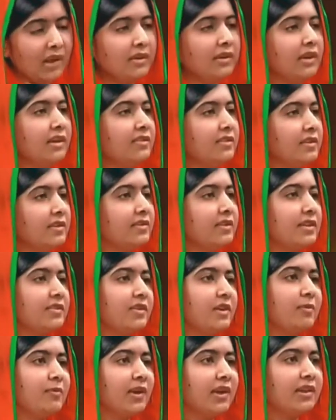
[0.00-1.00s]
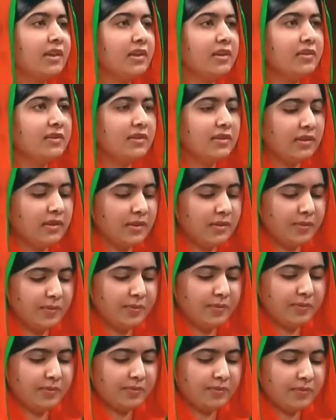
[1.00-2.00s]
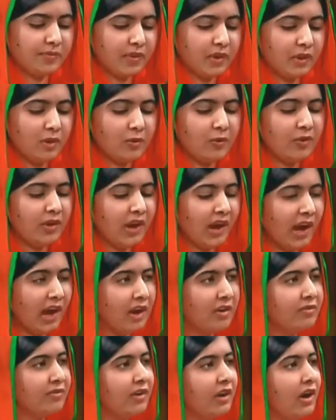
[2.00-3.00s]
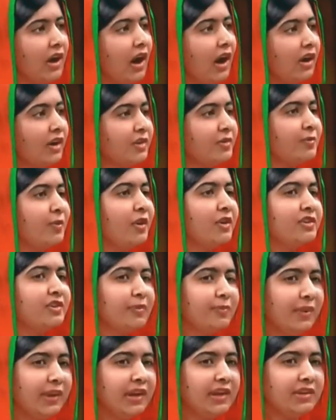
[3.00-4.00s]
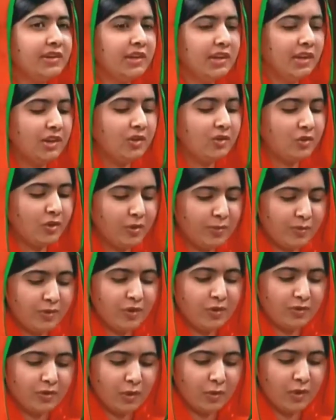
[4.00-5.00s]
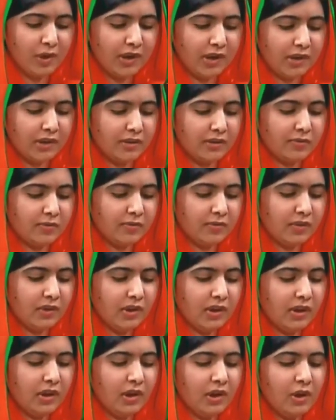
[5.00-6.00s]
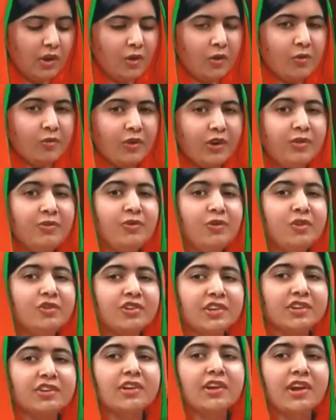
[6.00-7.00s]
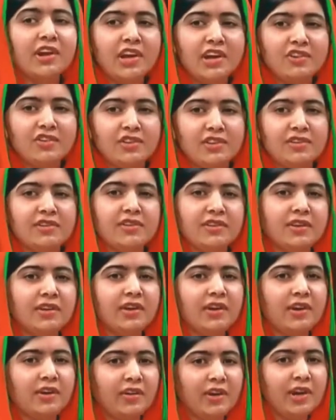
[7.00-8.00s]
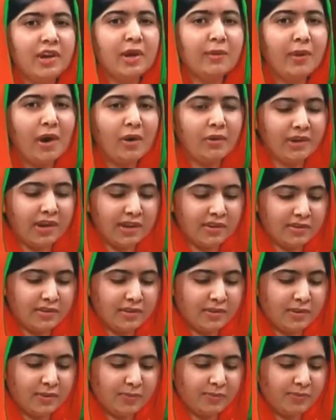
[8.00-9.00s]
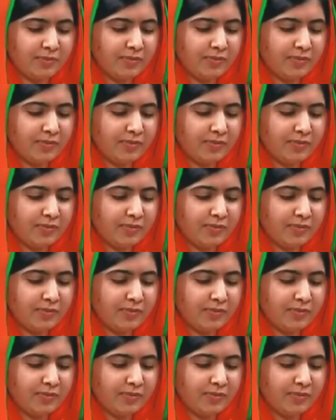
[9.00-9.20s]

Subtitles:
Dear sisters and brothers, we have a responsibility to improve the world. When future generations read about us